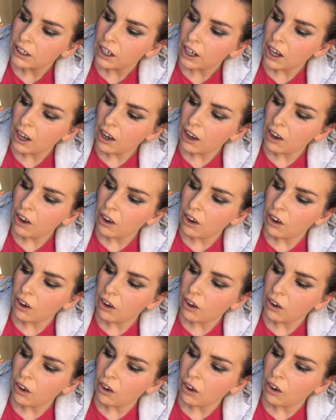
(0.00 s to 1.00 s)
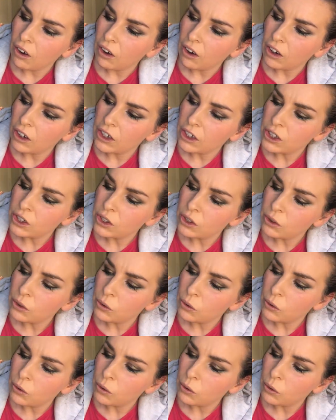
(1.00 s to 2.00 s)
Oh,
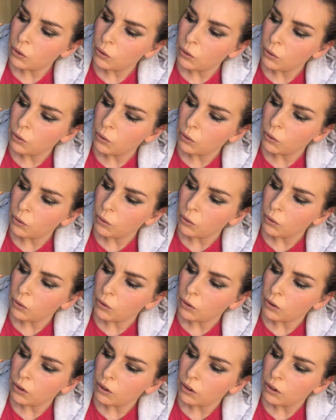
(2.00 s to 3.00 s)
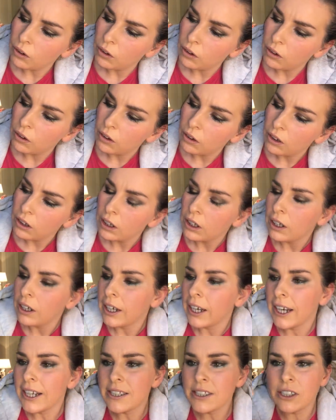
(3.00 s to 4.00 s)
no.
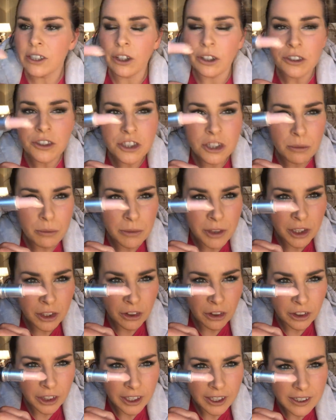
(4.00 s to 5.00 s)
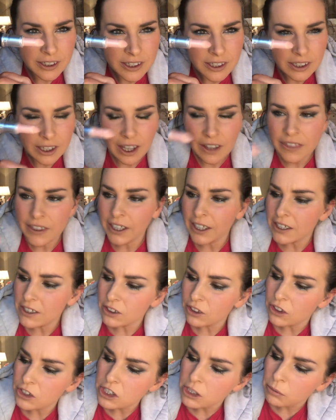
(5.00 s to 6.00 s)
It's got something on it. I think it's
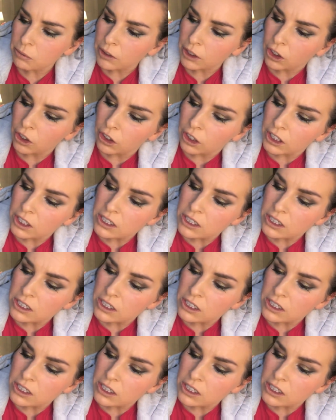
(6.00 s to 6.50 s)
got something on